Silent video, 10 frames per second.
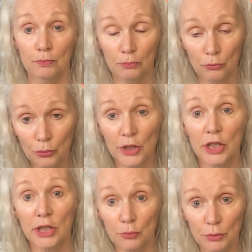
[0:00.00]

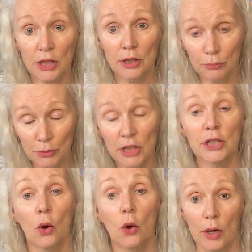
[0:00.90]
really, really,
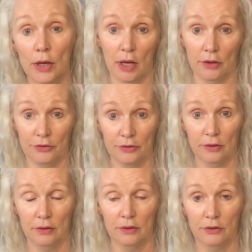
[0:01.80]
really organized.
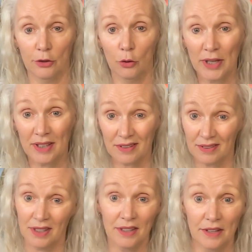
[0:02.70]
So we
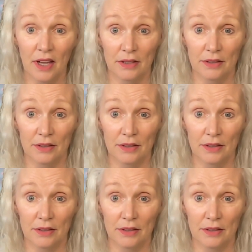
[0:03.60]
get it done.